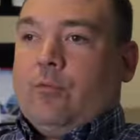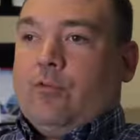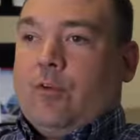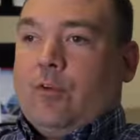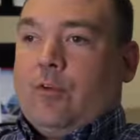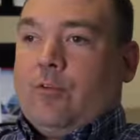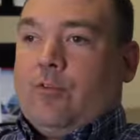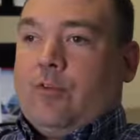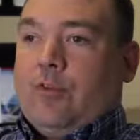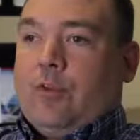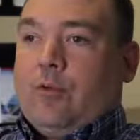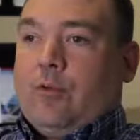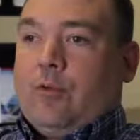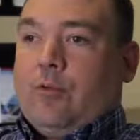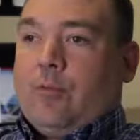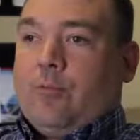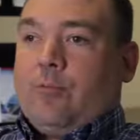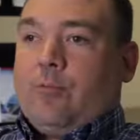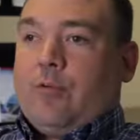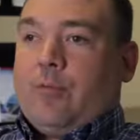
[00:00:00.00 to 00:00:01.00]
talk to
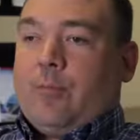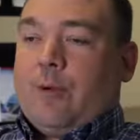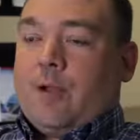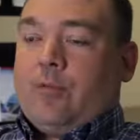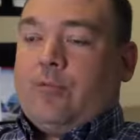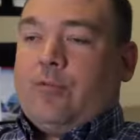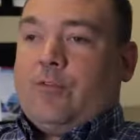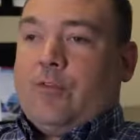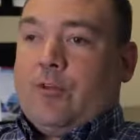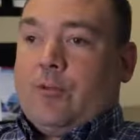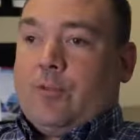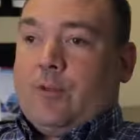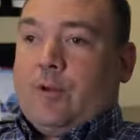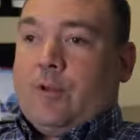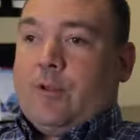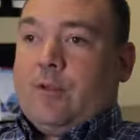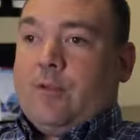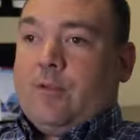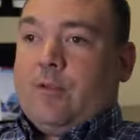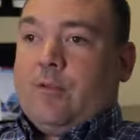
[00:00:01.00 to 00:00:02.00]
you for about 2
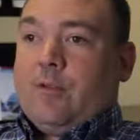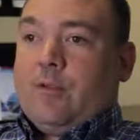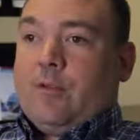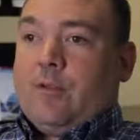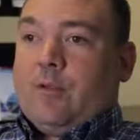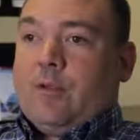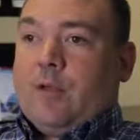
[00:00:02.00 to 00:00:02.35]
minutes,